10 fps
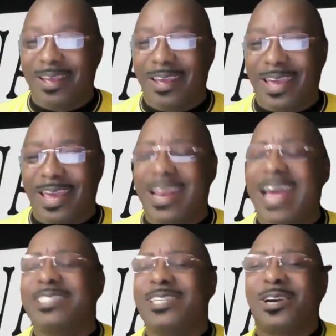And
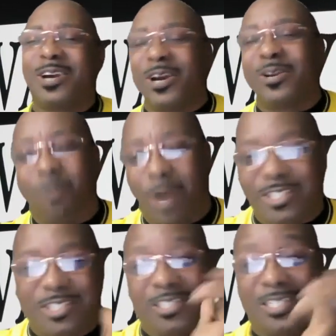that's a good
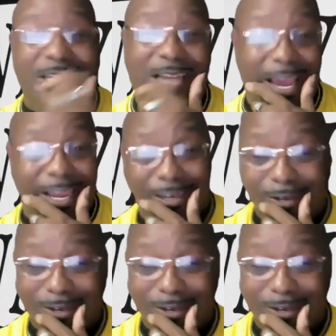question tonight.